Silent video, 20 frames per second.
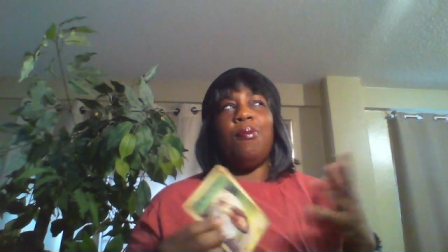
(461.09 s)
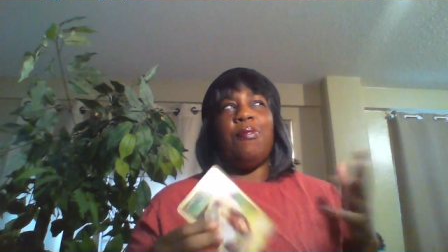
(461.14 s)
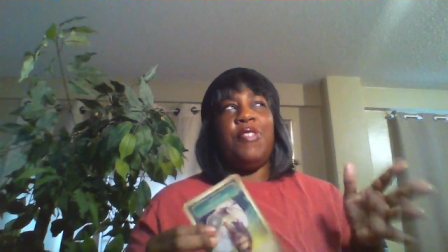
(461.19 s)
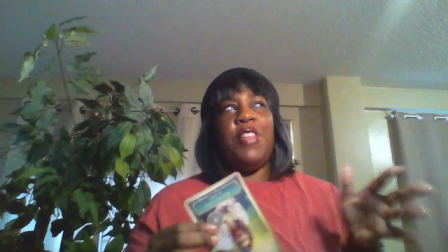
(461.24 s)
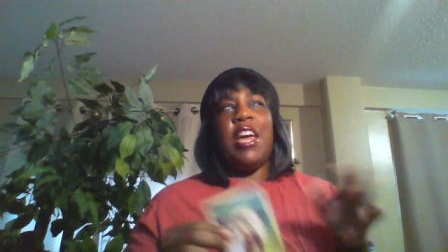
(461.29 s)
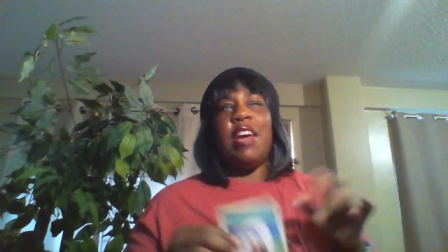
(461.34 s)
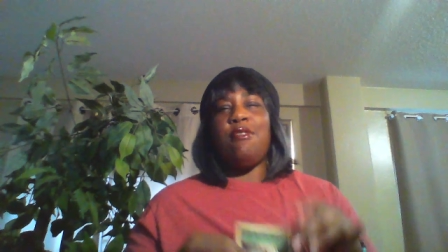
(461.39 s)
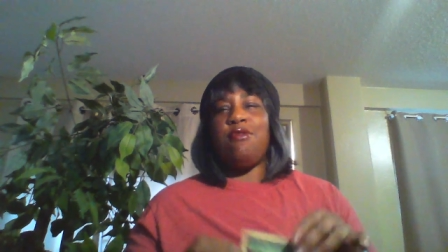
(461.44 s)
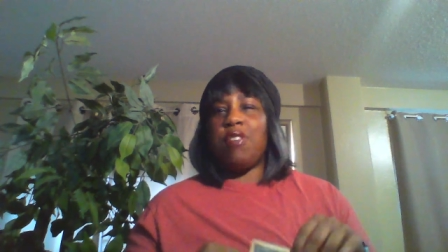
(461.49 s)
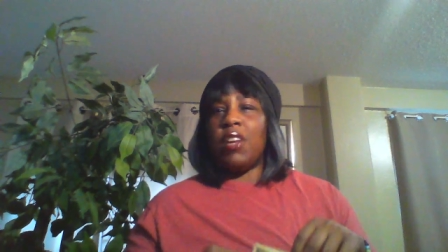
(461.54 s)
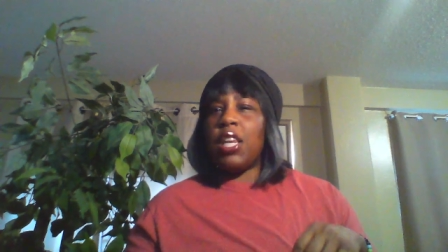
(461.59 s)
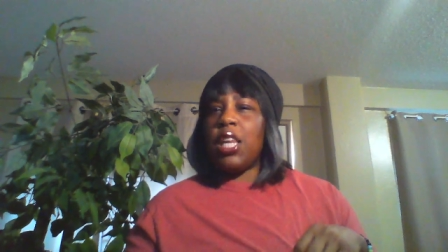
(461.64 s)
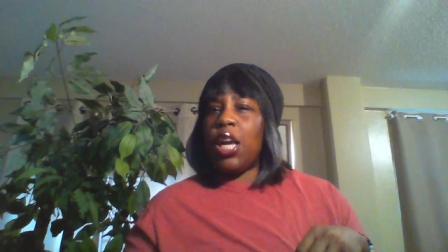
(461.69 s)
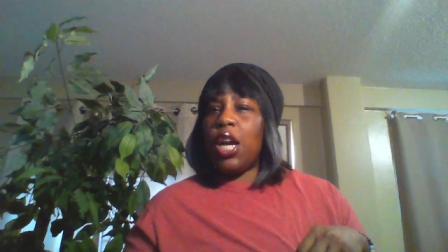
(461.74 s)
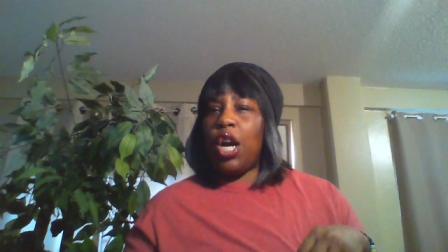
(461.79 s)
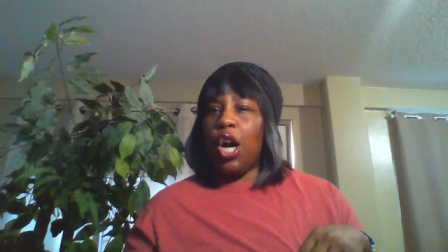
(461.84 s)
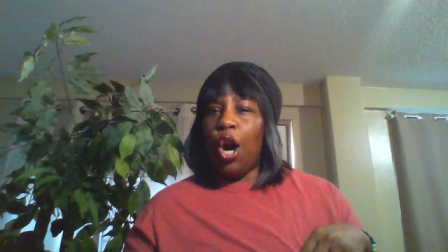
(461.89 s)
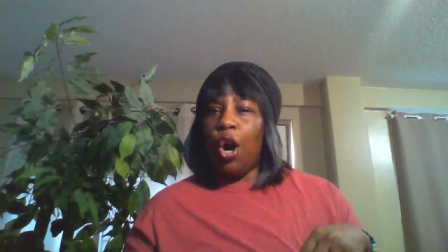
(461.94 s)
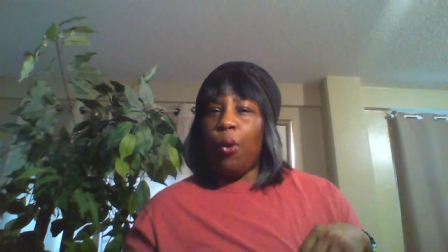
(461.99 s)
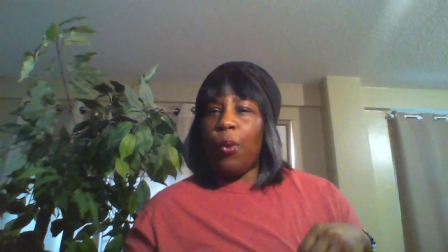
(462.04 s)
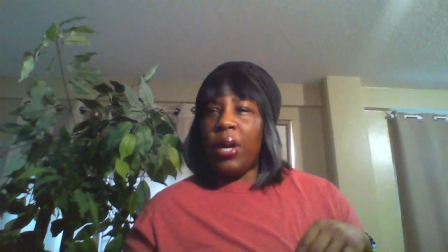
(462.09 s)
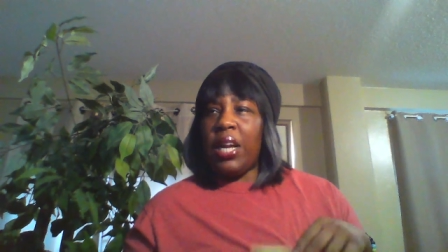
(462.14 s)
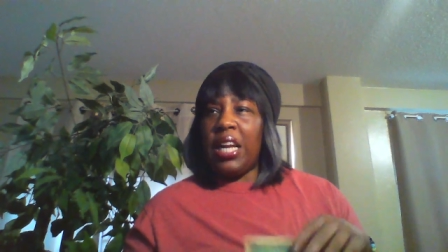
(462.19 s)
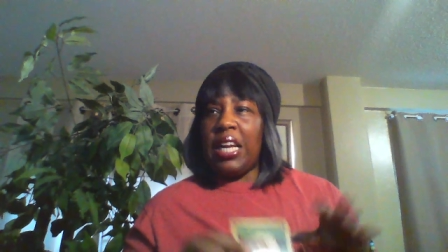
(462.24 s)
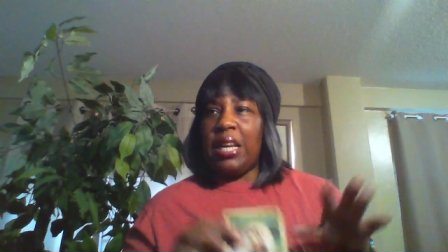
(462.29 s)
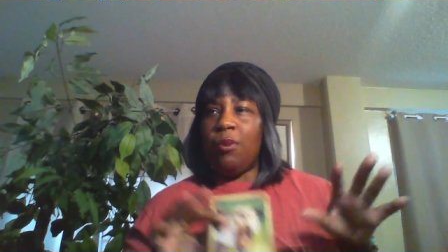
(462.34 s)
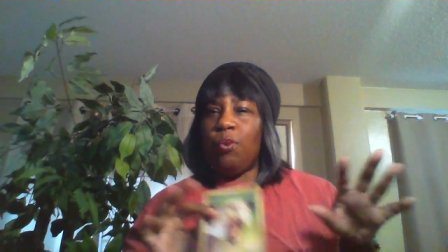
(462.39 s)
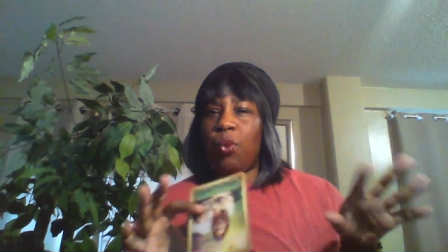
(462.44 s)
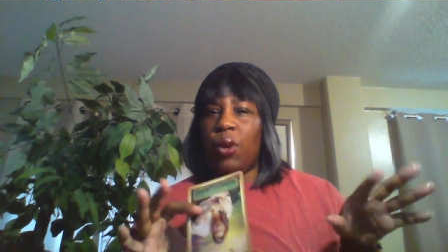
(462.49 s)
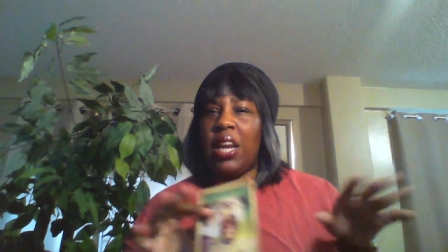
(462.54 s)
they're really
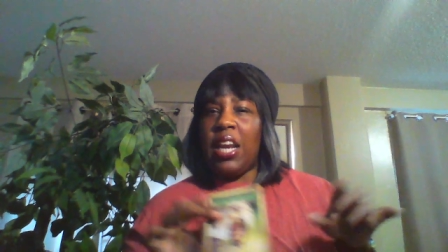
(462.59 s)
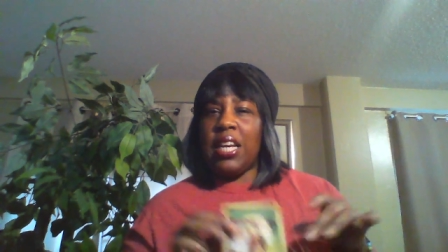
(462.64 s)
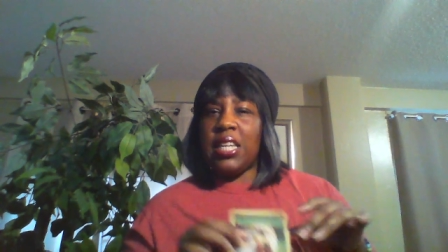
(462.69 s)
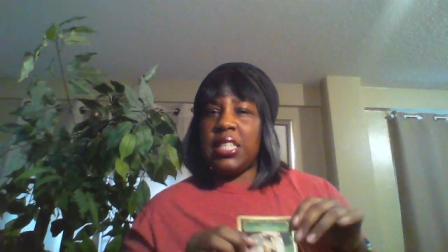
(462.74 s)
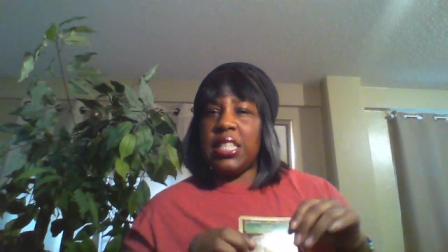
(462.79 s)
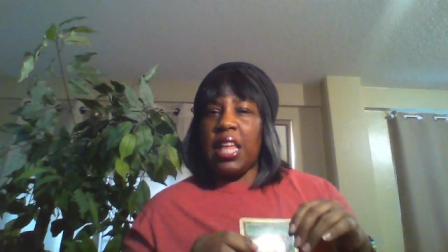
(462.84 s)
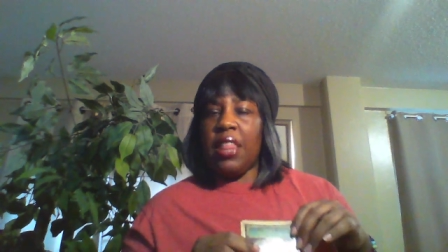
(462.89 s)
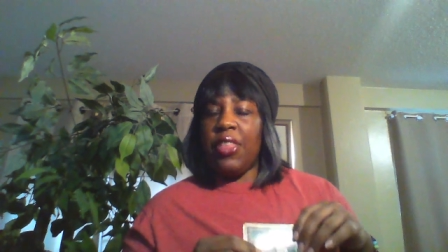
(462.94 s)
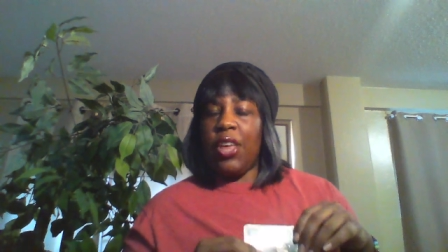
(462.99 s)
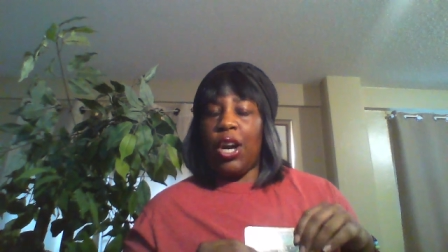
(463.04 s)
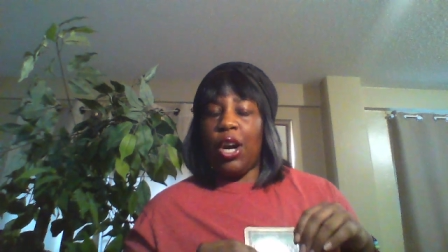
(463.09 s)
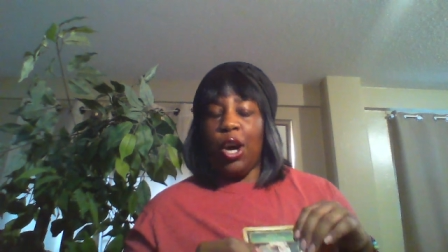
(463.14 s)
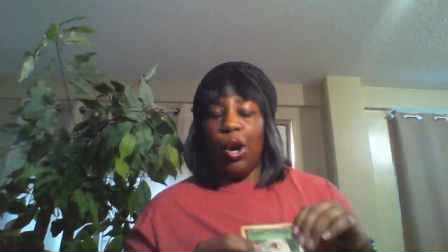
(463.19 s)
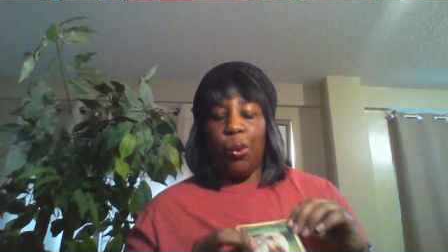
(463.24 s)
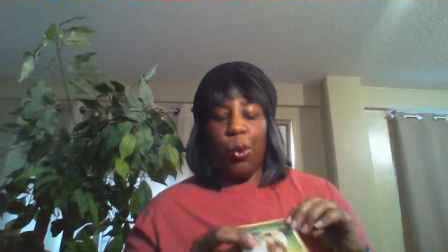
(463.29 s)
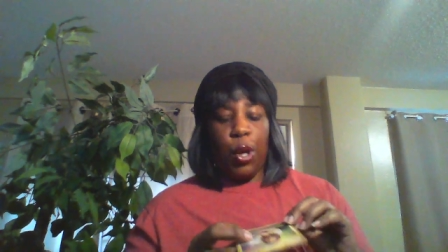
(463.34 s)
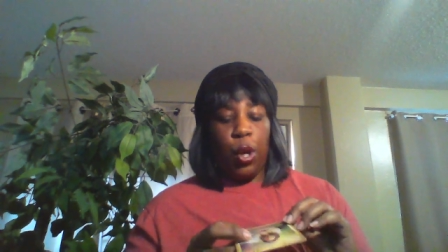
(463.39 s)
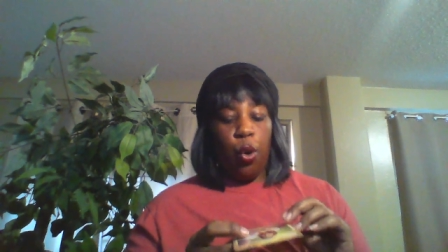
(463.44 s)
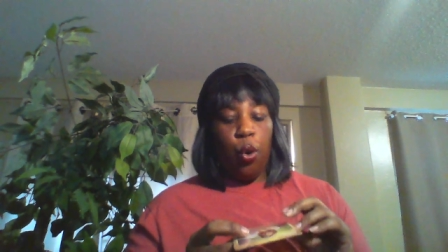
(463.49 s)
going where they said they're going,